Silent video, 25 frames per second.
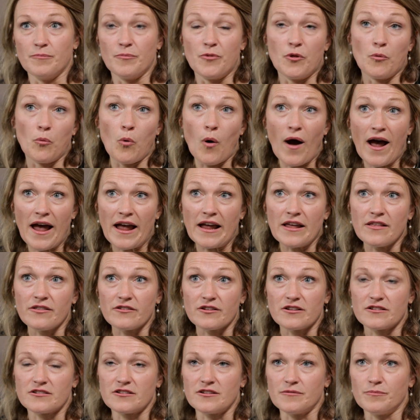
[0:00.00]
the, way
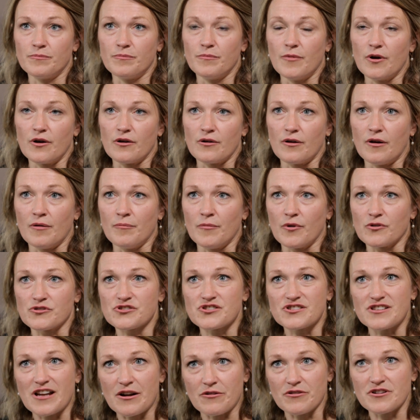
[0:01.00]
that the uh, um,
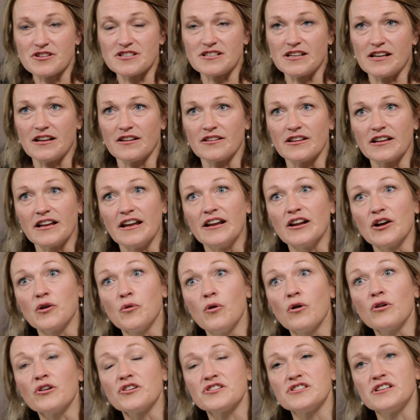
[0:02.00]
austerity and the
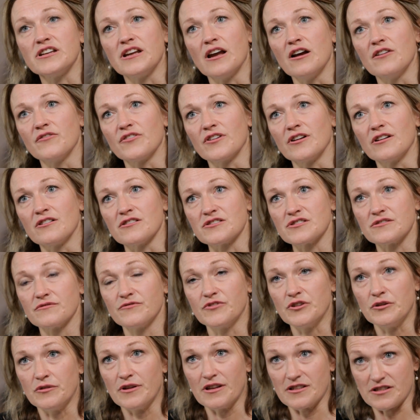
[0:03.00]
inequality over the last
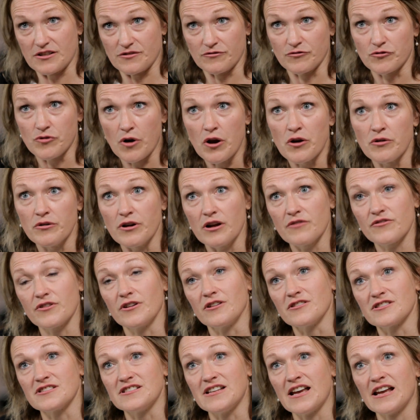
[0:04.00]
few years that have grown over
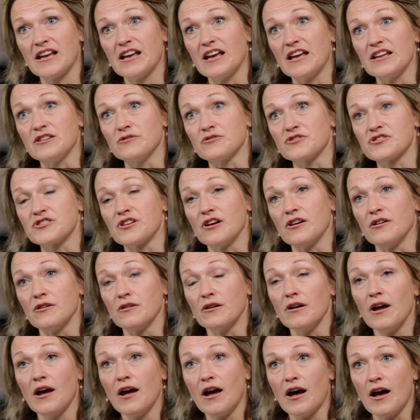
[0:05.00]
the last decade or
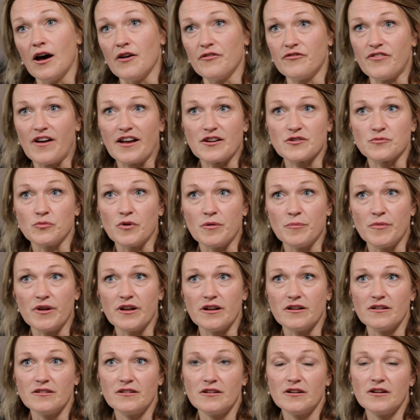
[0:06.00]
so affect
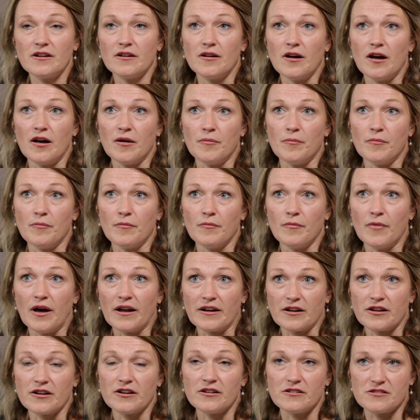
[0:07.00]
women um,
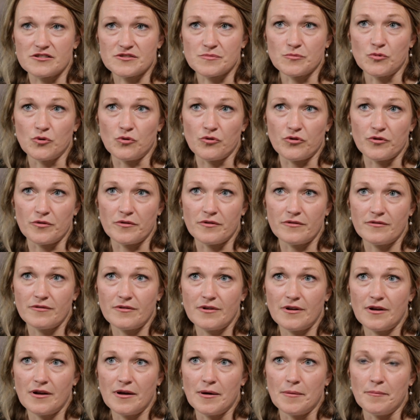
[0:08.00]
and girls more than
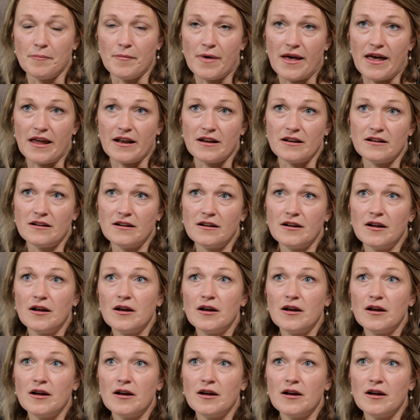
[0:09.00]
men.